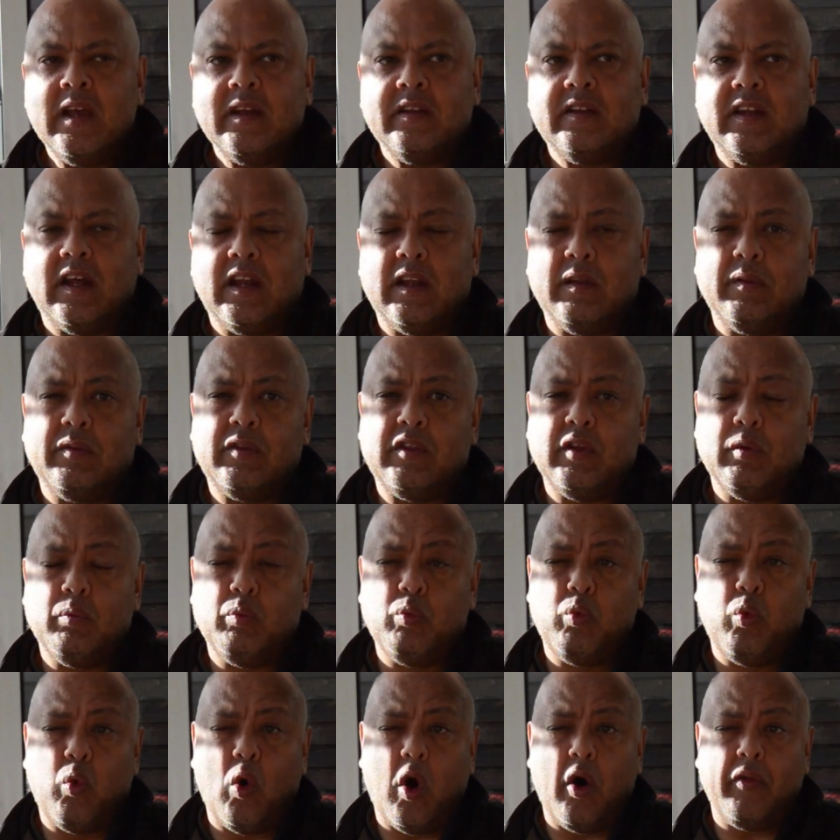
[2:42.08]
Now the
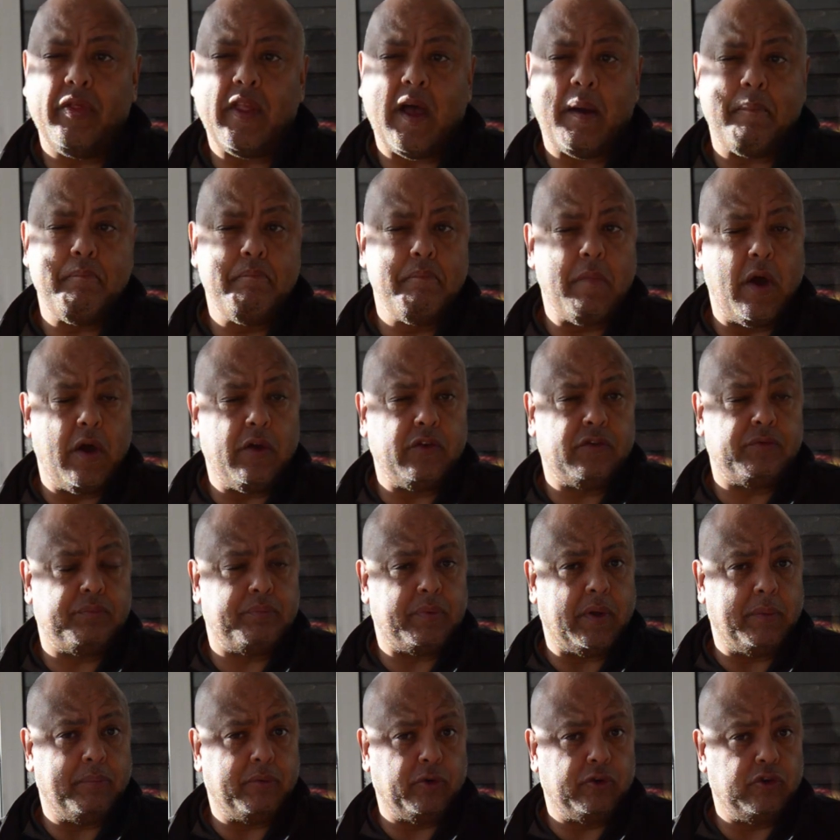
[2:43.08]
one that most
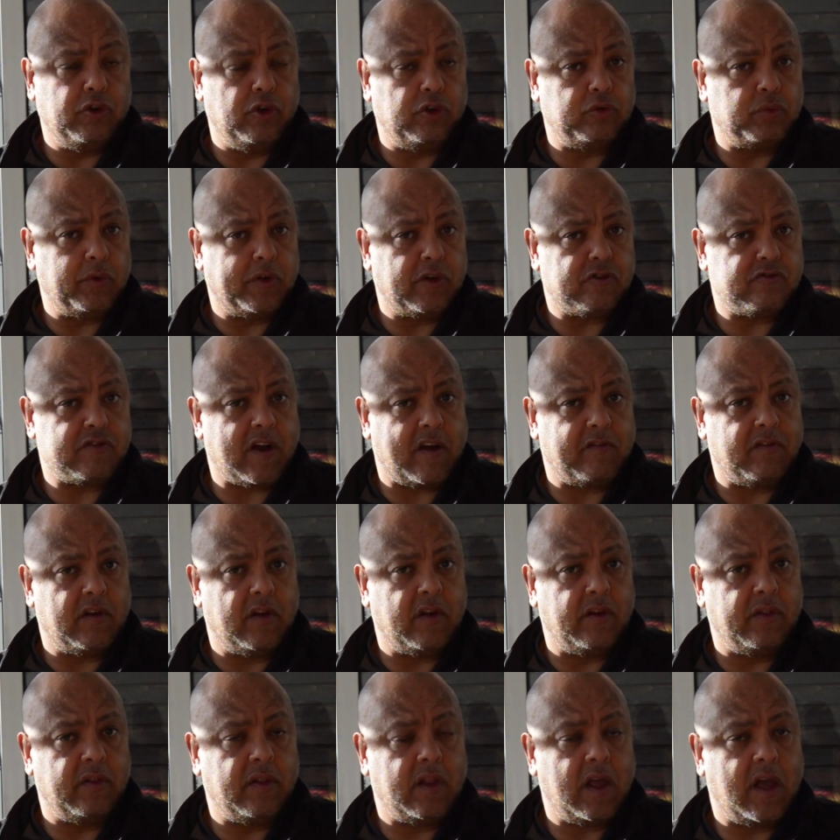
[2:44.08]
people use when they're
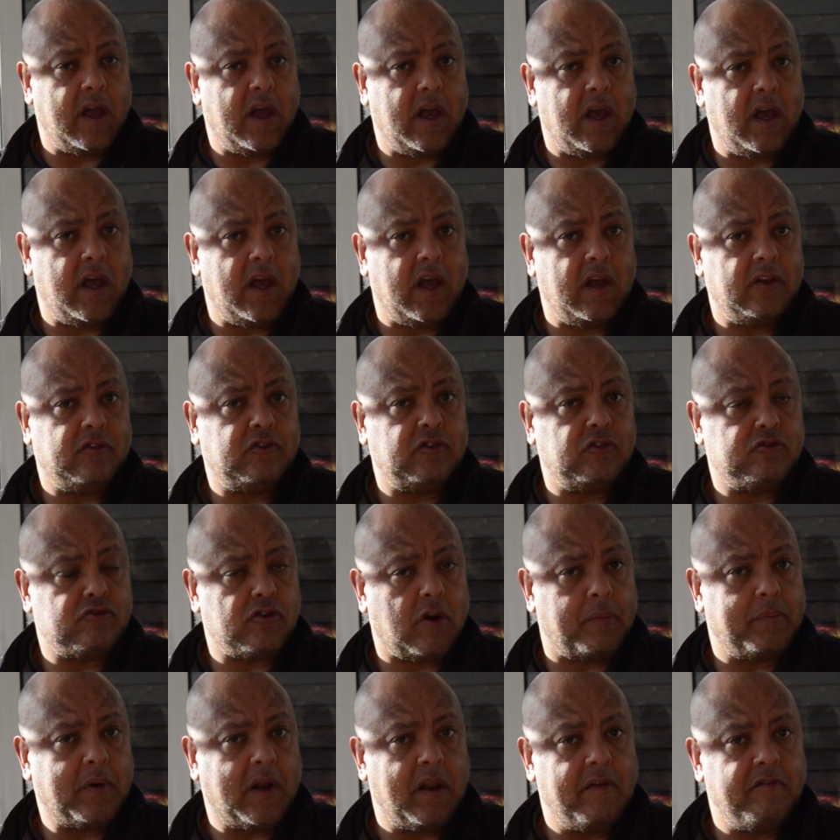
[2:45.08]
travelling to
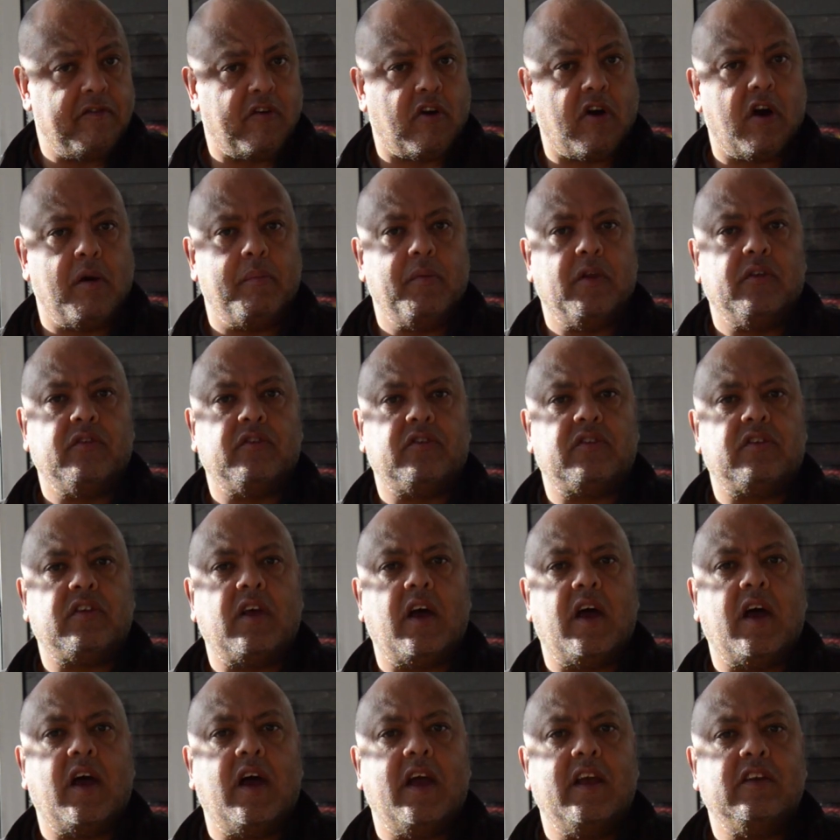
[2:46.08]
tropical environments
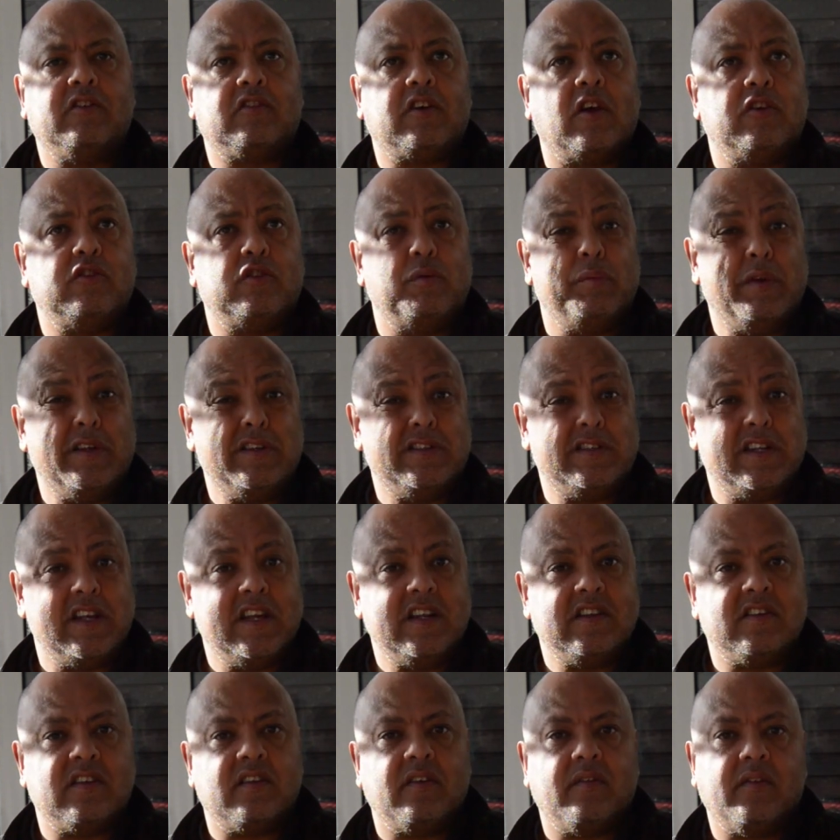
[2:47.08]
is going to be
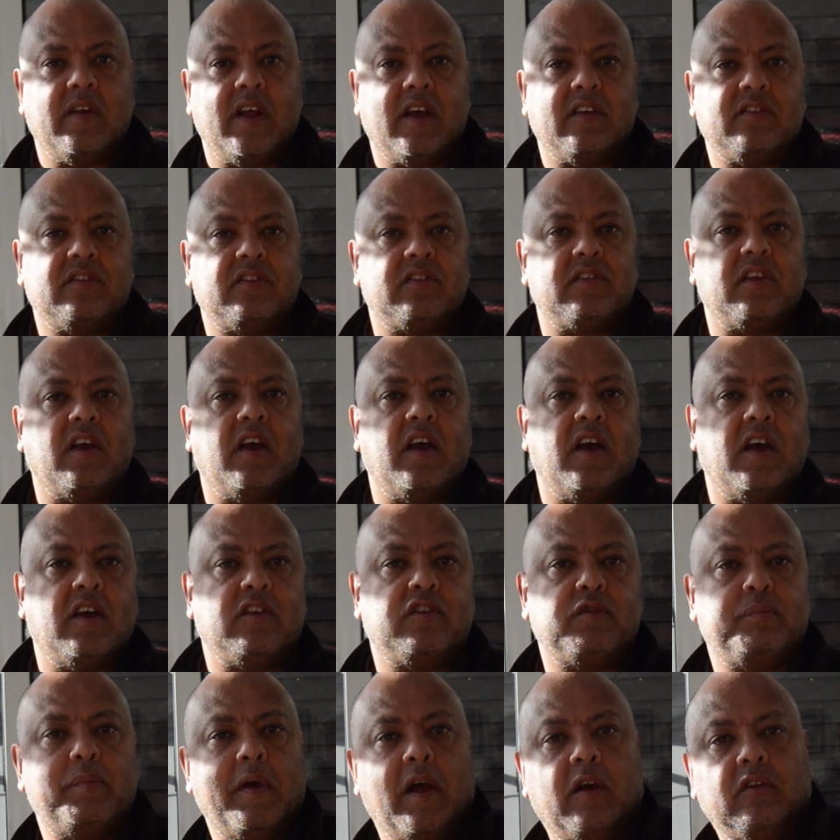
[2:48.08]
DEET, and that's
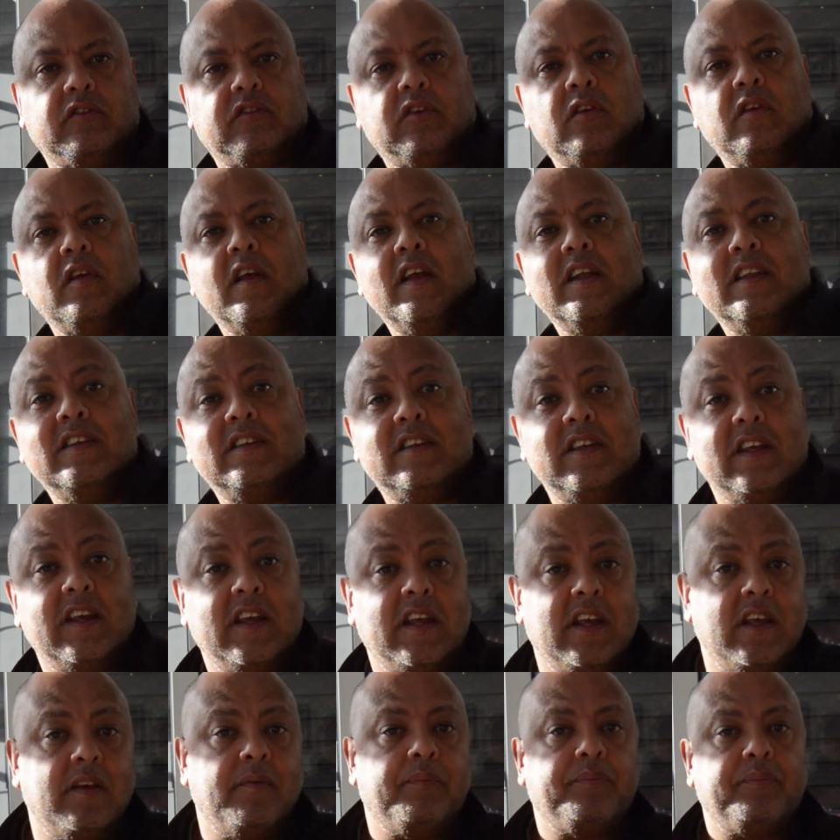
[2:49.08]
spelled
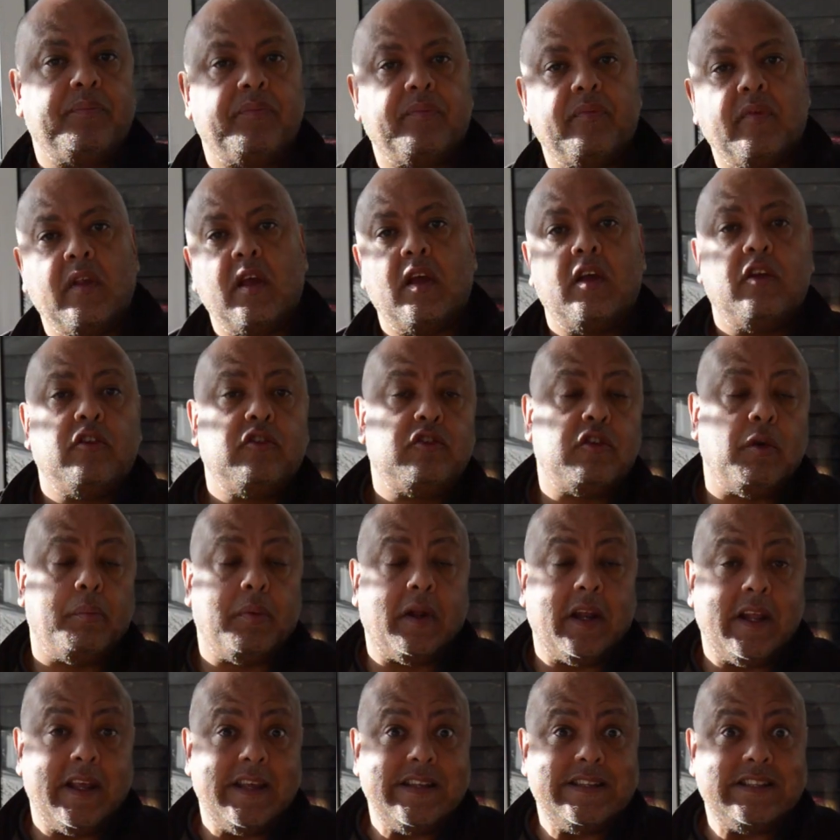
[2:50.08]

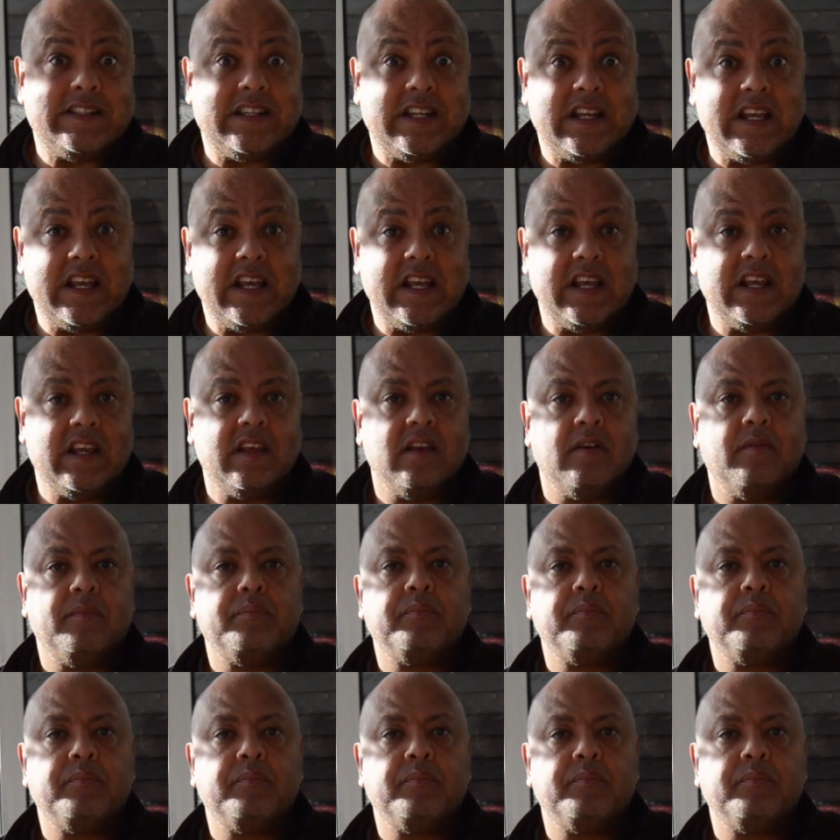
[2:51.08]
D-E-E-T.